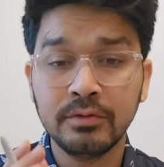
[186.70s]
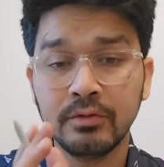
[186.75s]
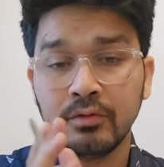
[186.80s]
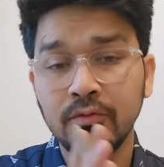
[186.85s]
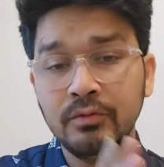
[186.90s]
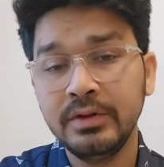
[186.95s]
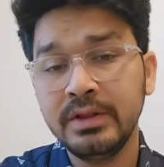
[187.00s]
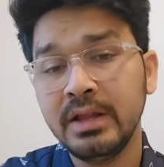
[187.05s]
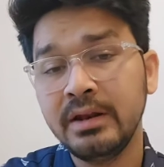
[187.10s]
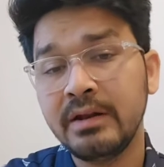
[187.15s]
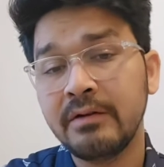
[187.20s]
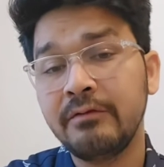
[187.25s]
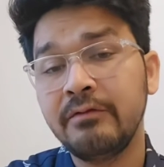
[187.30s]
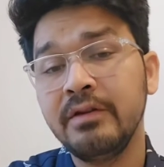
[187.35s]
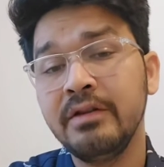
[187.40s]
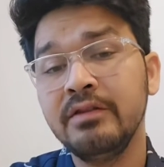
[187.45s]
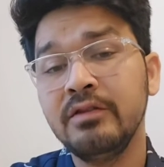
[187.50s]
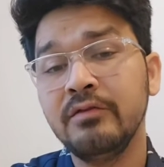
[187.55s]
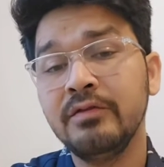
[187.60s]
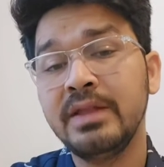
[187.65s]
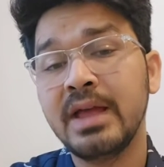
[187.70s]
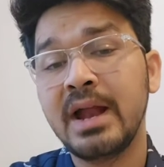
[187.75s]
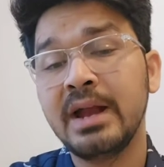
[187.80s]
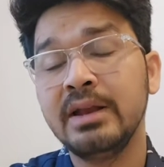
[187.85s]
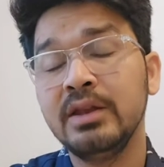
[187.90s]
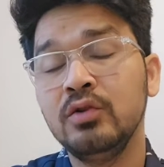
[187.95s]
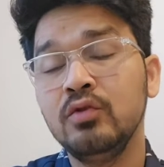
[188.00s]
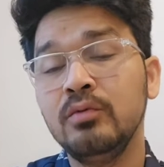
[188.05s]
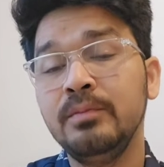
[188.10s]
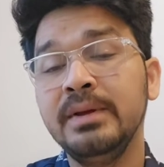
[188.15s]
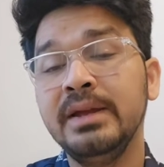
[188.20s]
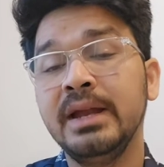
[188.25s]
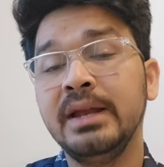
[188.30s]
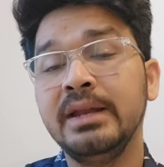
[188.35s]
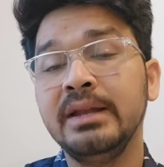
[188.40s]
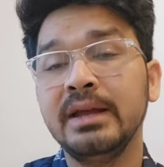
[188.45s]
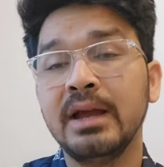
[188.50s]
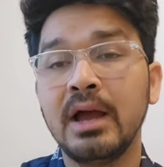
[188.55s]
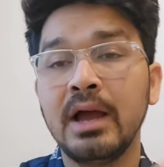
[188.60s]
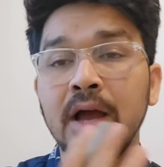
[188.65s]
So with the reference of that, you will be
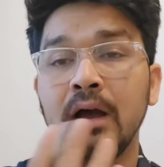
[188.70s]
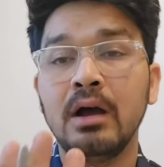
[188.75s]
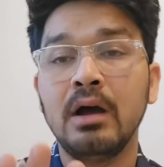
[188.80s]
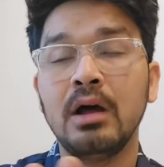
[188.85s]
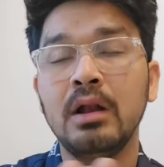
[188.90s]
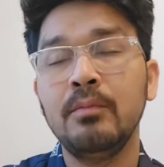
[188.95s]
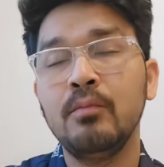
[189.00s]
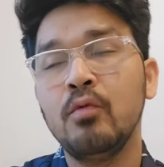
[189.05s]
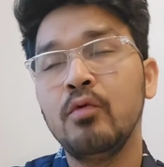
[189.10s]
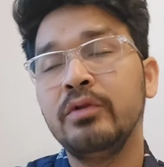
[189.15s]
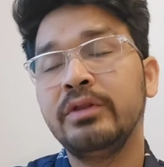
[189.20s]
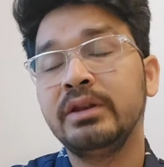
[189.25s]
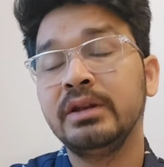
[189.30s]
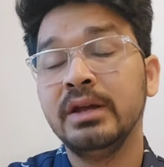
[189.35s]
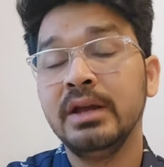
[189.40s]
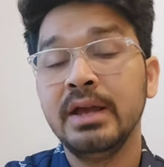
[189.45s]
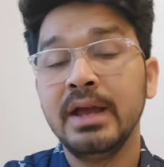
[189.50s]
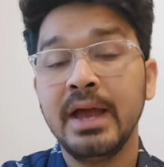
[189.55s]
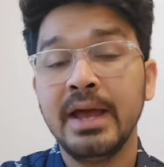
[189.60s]
getting almost